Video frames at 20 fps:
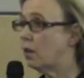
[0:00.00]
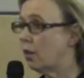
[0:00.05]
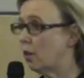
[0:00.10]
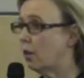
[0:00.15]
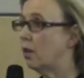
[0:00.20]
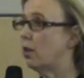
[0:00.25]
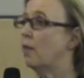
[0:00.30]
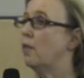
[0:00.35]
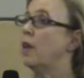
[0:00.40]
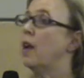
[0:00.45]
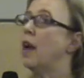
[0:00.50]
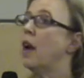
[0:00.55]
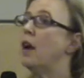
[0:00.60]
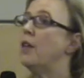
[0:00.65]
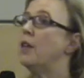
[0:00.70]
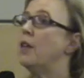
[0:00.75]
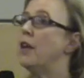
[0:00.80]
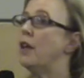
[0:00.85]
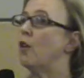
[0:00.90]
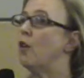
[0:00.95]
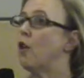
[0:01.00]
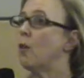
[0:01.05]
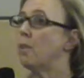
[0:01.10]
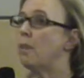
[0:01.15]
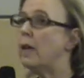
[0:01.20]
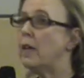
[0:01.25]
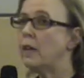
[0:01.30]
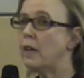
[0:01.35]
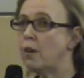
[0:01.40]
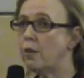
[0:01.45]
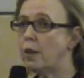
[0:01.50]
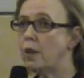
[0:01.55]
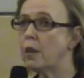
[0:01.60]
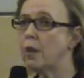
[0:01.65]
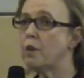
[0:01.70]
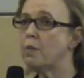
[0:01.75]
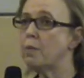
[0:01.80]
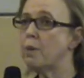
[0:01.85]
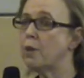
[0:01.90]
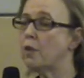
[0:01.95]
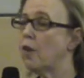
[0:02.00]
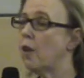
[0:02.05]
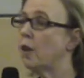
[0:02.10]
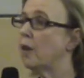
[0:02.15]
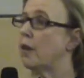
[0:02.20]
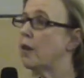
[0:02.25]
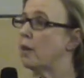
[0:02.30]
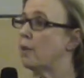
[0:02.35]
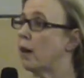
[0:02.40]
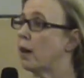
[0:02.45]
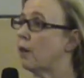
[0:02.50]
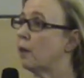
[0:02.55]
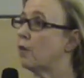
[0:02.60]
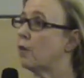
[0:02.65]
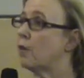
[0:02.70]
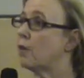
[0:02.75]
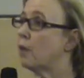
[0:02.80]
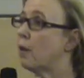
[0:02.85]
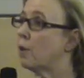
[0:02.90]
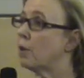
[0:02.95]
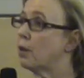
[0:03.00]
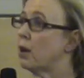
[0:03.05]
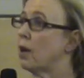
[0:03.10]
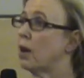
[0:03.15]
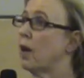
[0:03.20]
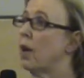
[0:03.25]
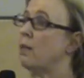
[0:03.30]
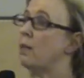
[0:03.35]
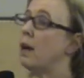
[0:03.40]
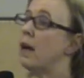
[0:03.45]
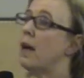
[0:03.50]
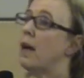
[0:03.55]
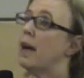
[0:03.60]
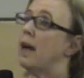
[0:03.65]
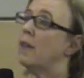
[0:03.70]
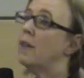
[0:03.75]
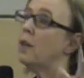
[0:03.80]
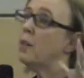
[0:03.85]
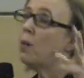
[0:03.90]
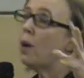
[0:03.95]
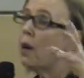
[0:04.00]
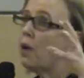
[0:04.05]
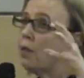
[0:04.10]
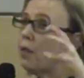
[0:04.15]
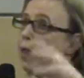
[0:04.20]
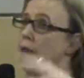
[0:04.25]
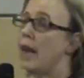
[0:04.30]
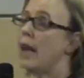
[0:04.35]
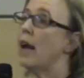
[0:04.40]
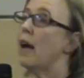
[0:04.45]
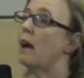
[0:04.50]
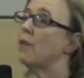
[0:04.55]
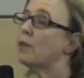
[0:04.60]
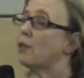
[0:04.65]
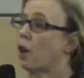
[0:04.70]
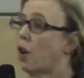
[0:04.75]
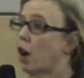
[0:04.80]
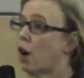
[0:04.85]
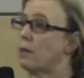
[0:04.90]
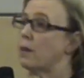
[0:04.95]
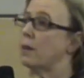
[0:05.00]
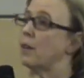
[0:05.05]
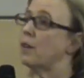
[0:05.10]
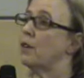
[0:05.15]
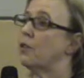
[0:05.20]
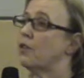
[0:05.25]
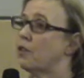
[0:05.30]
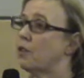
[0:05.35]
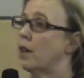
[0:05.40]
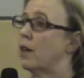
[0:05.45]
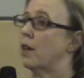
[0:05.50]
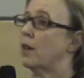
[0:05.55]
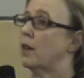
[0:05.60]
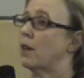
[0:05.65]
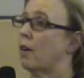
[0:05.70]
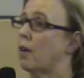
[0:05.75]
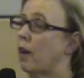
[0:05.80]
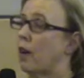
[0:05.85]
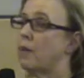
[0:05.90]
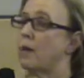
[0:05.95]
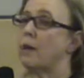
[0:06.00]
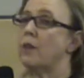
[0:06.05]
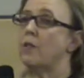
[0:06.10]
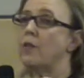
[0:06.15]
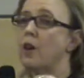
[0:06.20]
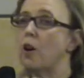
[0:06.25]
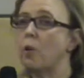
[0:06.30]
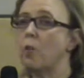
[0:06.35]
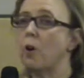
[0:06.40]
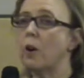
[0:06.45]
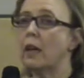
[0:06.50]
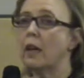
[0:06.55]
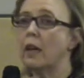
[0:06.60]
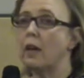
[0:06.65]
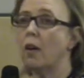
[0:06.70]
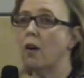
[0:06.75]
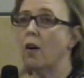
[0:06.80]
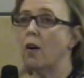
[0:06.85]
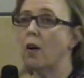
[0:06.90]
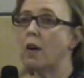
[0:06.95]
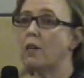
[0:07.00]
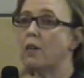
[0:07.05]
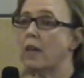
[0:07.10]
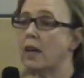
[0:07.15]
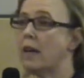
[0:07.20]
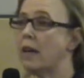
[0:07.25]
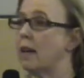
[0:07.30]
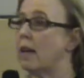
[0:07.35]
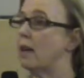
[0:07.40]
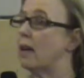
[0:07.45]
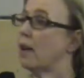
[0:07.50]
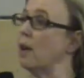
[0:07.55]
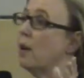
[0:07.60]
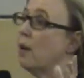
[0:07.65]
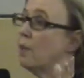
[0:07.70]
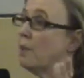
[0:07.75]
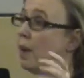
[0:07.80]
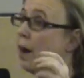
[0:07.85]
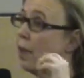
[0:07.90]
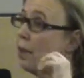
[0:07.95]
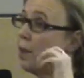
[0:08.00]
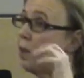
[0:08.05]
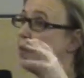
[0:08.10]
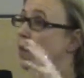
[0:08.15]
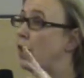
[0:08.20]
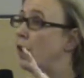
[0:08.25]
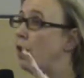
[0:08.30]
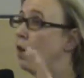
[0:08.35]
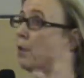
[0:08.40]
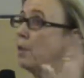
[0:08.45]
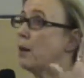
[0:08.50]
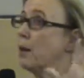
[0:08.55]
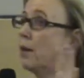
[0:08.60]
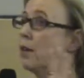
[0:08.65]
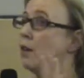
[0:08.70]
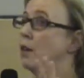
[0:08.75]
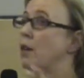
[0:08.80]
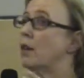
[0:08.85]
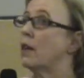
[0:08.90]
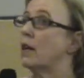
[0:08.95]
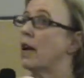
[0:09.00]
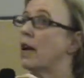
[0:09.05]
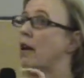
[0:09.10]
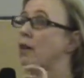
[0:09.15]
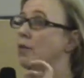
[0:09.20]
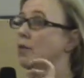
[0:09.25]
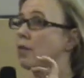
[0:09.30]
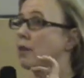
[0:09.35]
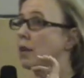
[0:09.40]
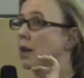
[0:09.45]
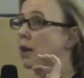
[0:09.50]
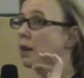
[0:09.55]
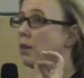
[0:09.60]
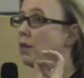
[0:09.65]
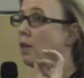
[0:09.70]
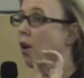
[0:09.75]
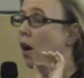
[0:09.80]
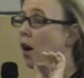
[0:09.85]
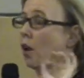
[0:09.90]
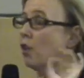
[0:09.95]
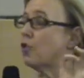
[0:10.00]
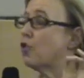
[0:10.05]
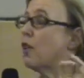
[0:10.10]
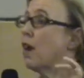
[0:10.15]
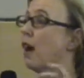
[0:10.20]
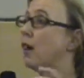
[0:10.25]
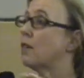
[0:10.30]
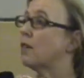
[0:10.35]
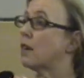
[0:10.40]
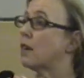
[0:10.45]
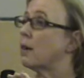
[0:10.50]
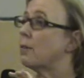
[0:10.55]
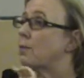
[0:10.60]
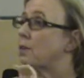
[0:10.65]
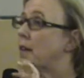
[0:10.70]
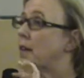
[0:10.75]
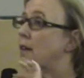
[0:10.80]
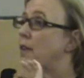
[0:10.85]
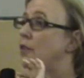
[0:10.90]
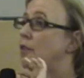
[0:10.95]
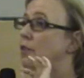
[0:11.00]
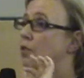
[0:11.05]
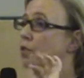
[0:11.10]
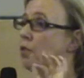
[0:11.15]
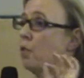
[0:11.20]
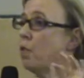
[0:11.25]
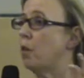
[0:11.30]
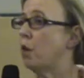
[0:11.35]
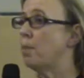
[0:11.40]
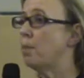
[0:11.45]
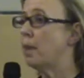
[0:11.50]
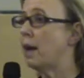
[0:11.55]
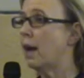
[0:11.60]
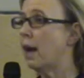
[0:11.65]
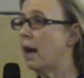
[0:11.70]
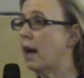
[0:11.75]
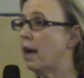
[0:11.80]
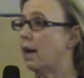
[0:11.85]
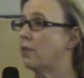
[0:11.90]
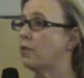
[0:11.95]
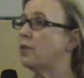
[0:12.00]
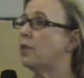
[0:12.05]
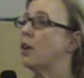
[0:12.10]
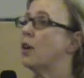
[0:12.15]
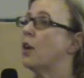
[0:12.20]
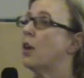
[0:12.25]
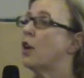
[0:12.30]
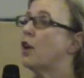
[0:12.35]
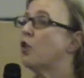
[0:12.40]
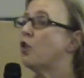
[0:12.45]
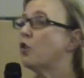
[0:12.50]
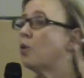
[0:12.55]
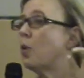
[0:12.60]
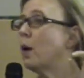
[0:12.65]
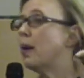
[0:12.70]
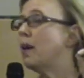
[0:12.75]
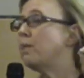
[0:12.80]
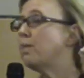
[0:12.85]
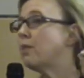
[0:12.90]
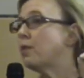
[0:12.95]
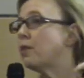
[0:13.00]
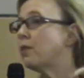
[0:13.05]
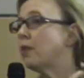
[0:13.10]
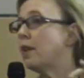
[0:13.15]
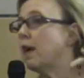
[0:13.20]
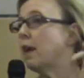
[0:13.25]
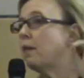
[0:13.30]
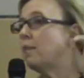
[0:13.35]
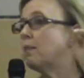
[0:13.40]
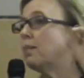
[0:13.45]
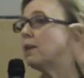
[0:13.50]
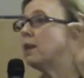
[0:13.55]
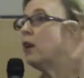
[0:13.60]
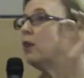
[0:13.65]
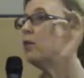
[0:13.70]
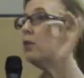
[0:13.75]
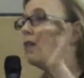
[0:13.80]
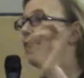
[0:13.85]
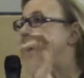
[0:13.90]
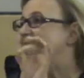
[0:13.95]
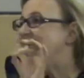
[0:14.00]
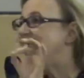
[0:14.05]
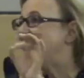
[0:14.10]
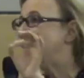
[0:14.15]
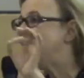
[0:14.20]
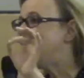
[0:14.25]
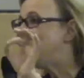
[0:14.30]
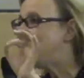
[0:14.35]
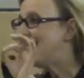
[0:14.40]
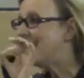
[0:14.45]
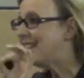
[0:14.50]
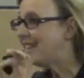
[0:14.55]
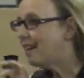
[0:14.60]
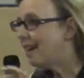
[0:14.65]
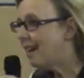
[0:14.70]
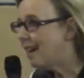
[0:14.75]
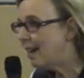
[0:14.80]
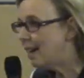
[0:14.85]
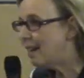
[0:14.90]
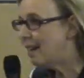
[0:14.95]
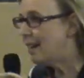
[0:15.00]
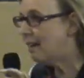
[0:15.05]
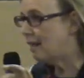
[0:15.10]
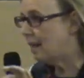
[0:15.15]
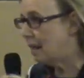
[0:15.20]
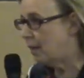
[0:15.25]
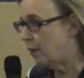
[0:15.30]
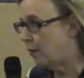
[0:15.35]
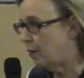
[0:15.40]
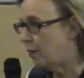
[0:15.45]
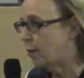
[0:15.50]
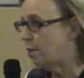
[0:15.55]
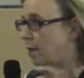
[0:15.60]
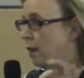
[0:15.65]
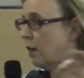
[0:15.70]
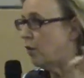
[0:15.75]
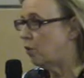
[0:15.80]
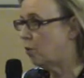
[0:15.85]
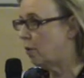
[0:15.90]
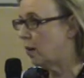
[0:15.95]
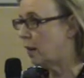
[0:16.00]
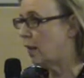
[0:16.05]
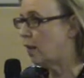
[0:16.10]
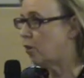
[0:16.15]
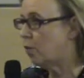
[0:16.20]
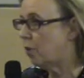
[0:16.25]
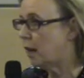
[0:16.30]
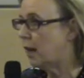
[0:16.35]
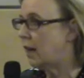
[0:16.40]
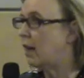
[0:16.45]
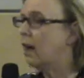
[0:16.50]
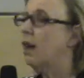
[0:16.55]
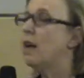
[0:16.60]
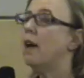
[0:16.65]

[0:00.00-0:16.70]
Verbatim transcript: could. The European Union has been talking about it for some time, that while they have carbon-constrained economies, they're working hard to hit by the way, the European Union has, is on track to completely soar past 20% below 1990 levels by 2020.